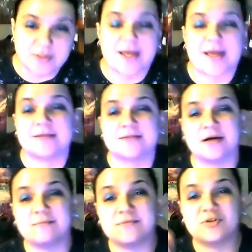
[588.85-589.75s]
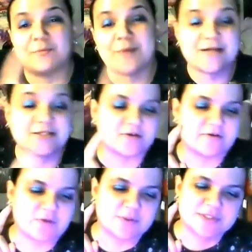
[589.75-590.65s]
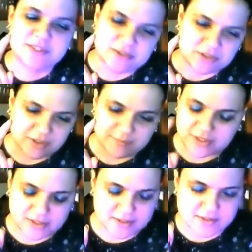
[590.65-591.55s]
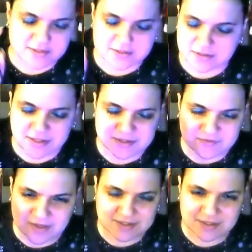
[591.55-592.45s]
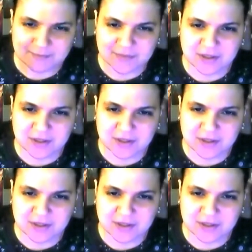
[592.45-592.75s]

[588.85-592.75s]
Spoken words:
And don't bash the reviewers either, because, let's face it,